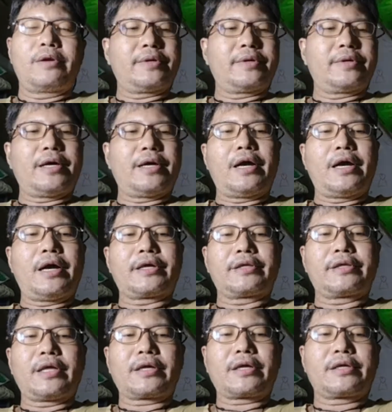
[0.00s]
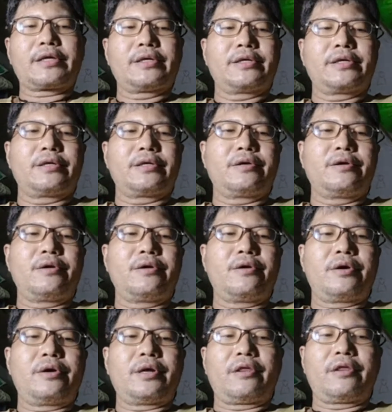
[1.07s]
architect or the
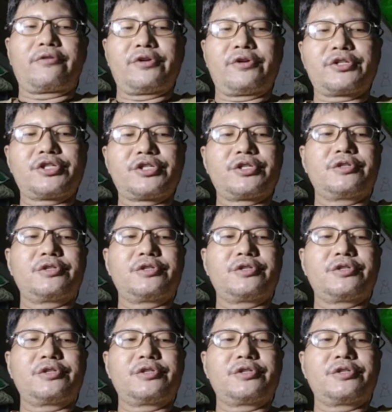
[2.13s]
researcher,